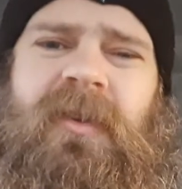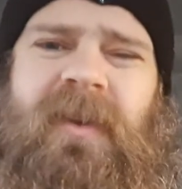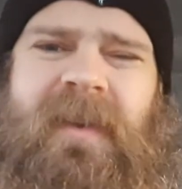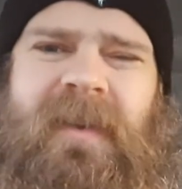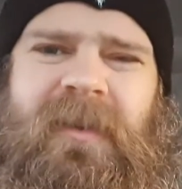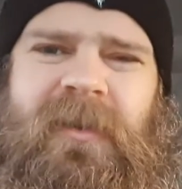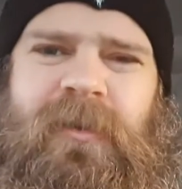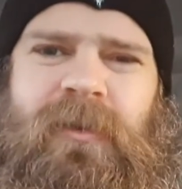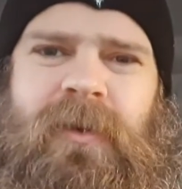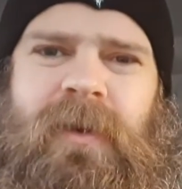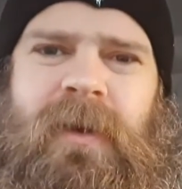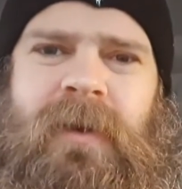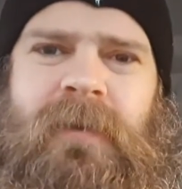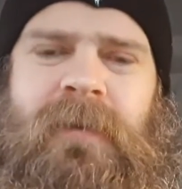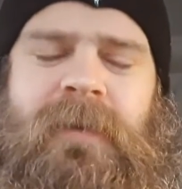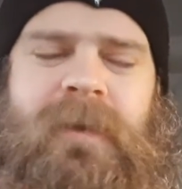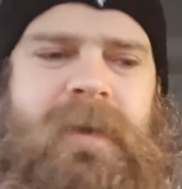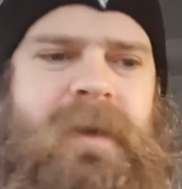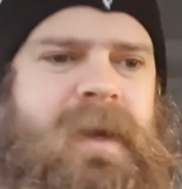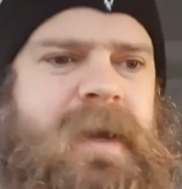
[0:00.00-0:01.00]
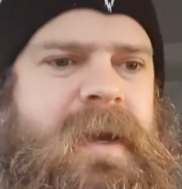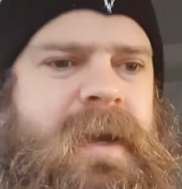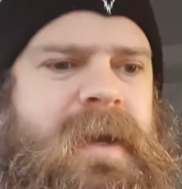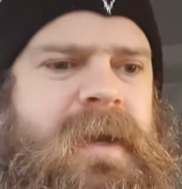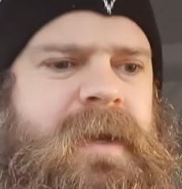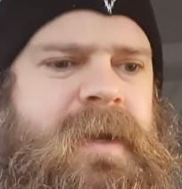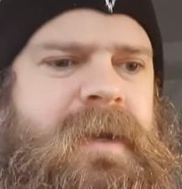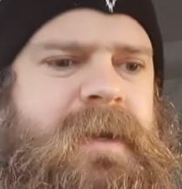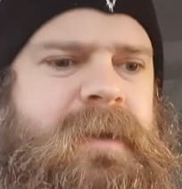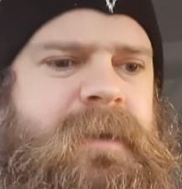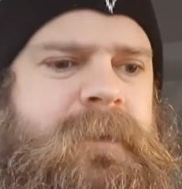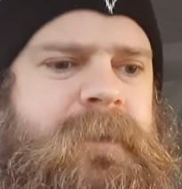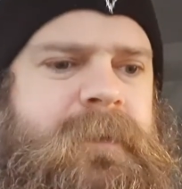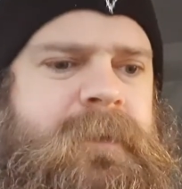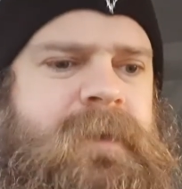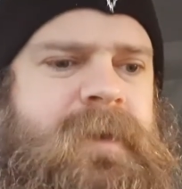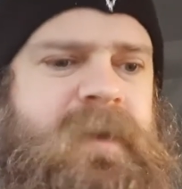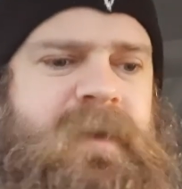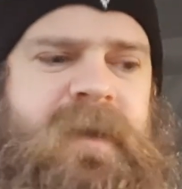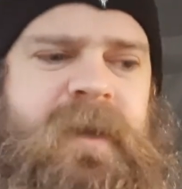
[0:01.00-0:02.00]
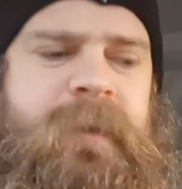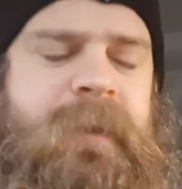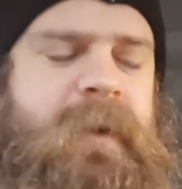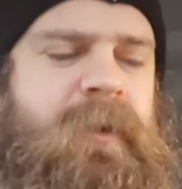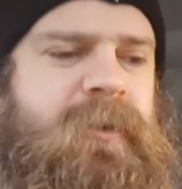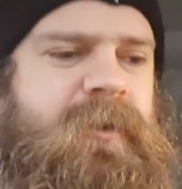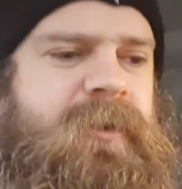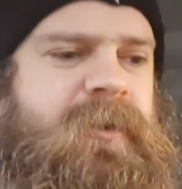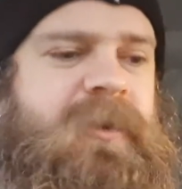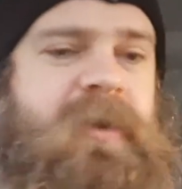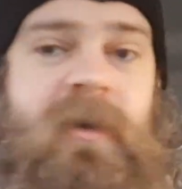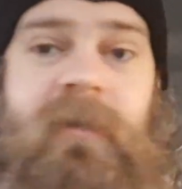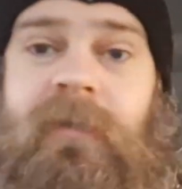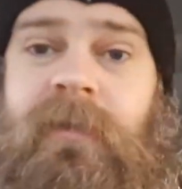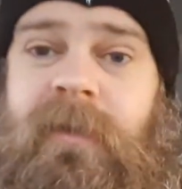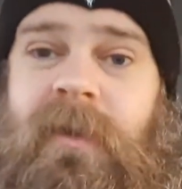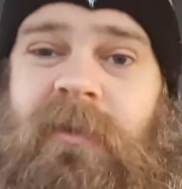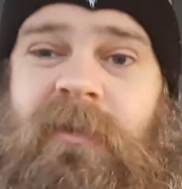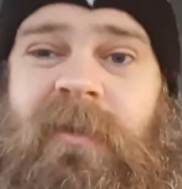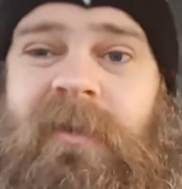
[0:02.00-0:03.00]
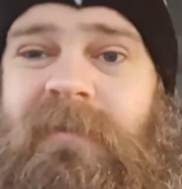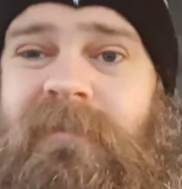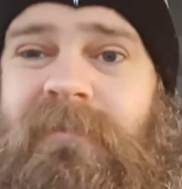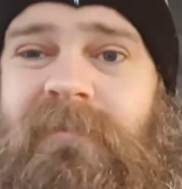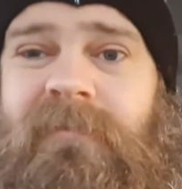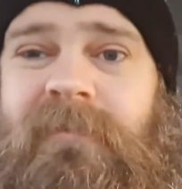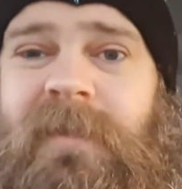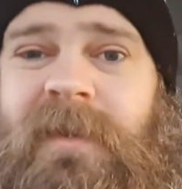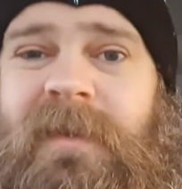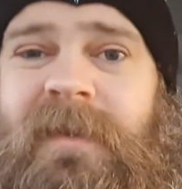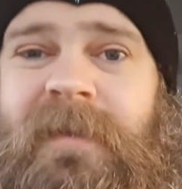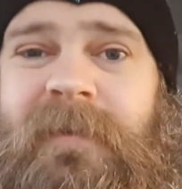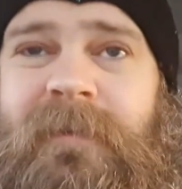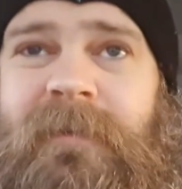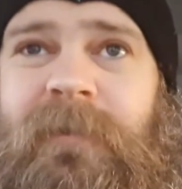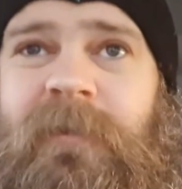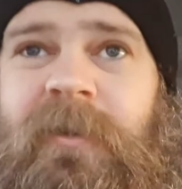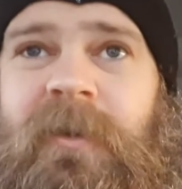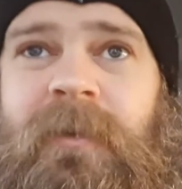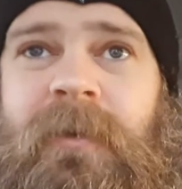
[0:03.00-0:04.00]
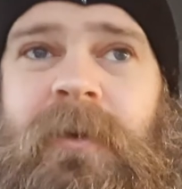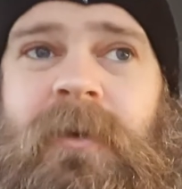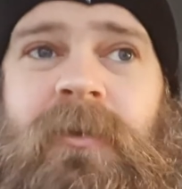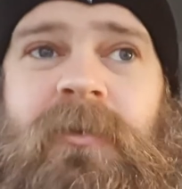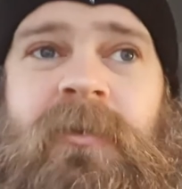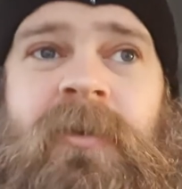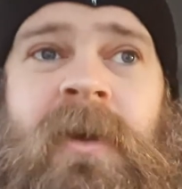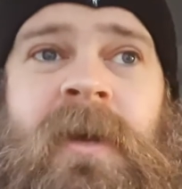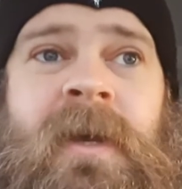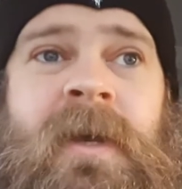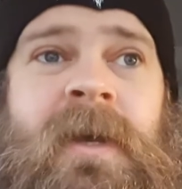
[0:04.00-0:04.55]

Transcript: I need to sort out, just emails and stuff, and that's it. We'll see how it goes.